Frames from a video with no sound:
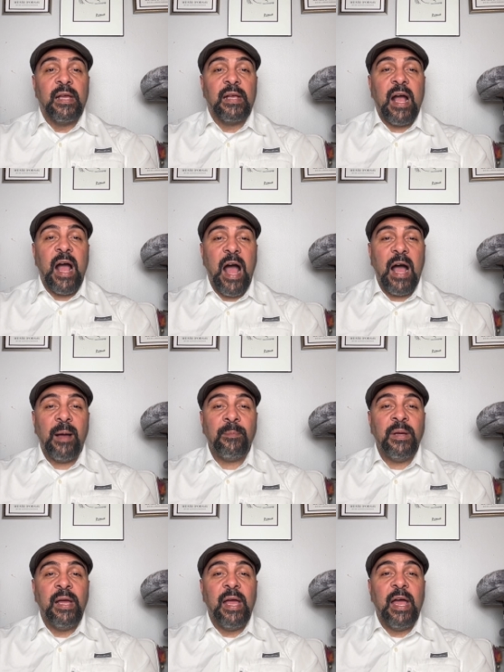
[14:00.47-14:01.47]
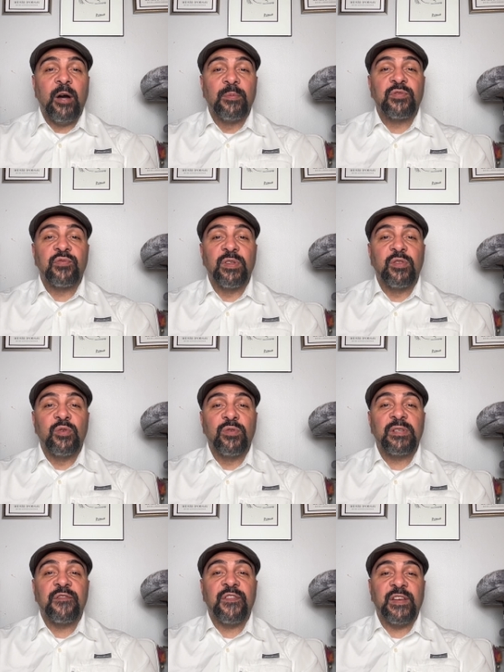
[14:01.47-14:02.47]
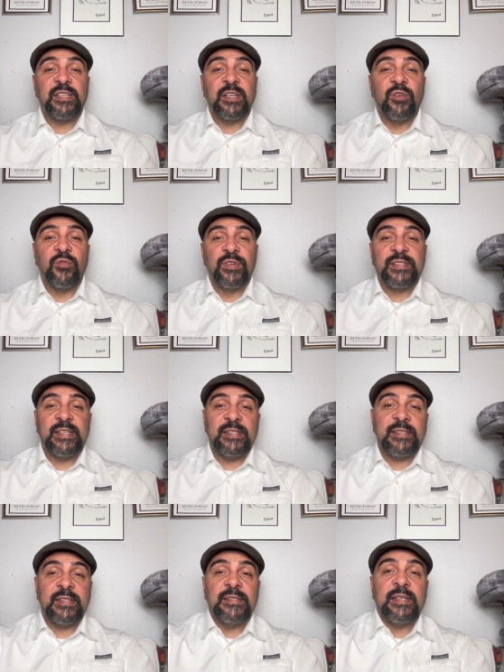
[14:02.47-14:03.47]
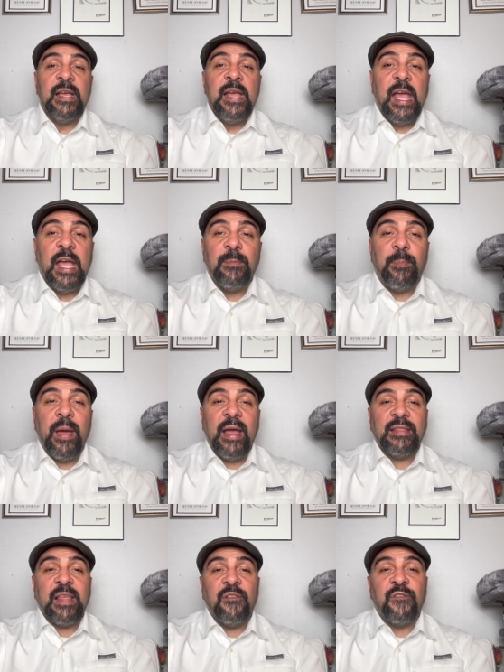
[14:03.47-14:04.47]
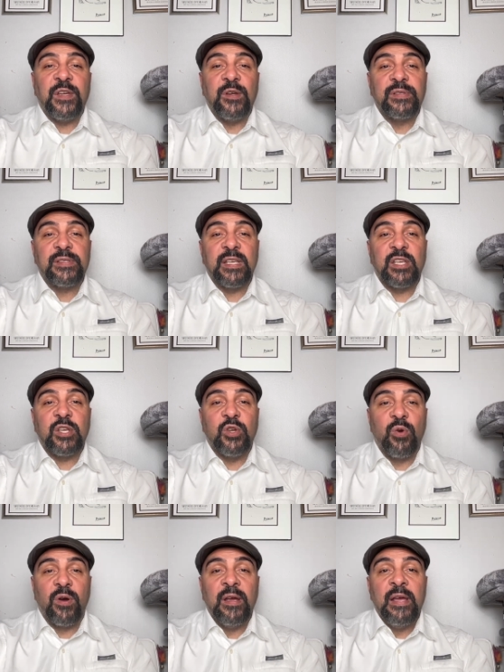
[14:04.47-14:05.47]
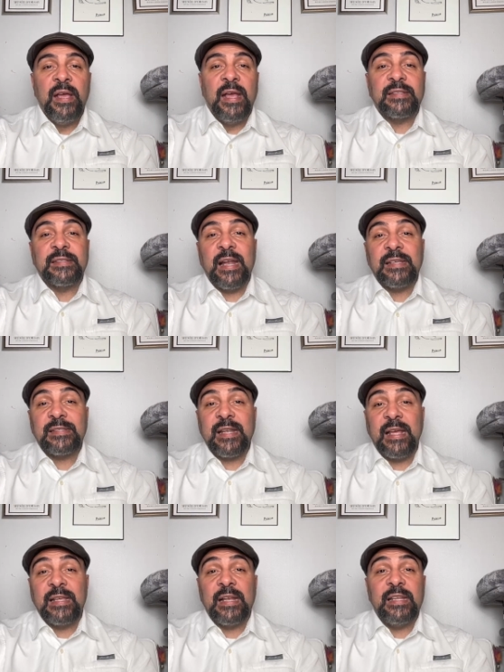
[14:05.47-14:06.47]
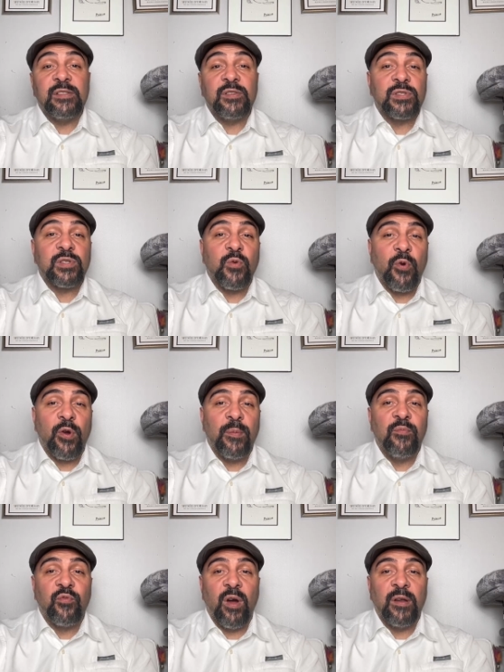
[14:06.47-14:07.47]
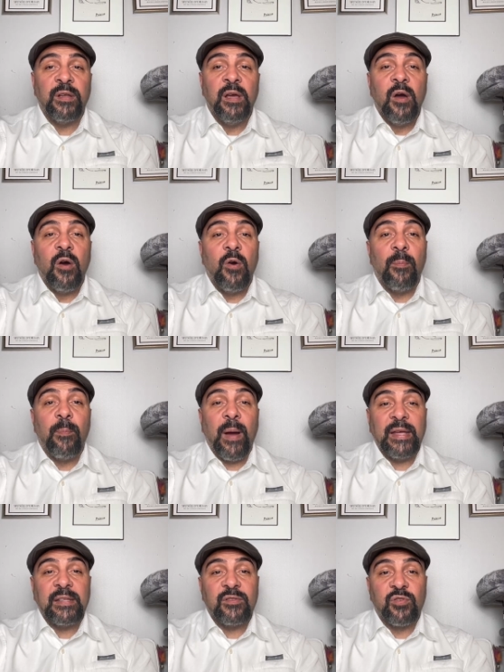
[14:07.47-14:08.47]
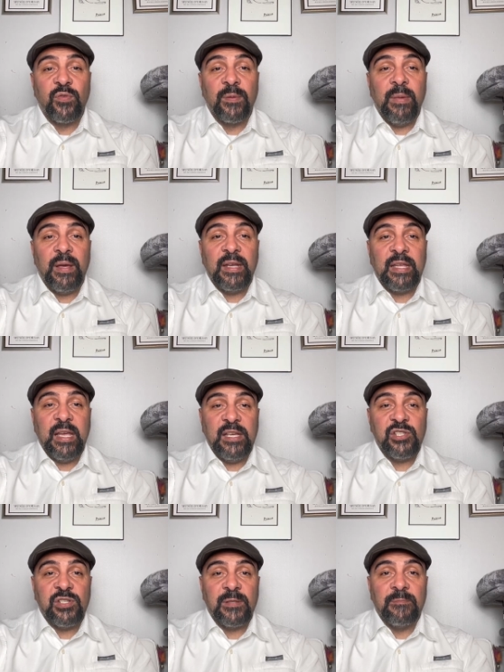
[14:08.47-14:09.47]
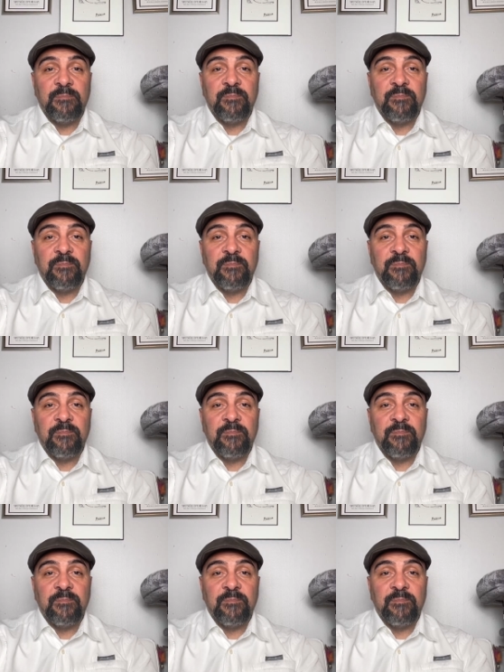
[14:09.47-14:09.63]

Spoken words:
Calm helps reduce physical resistance. A pet that feels secure is less likely to squirm, run, or bite during medication.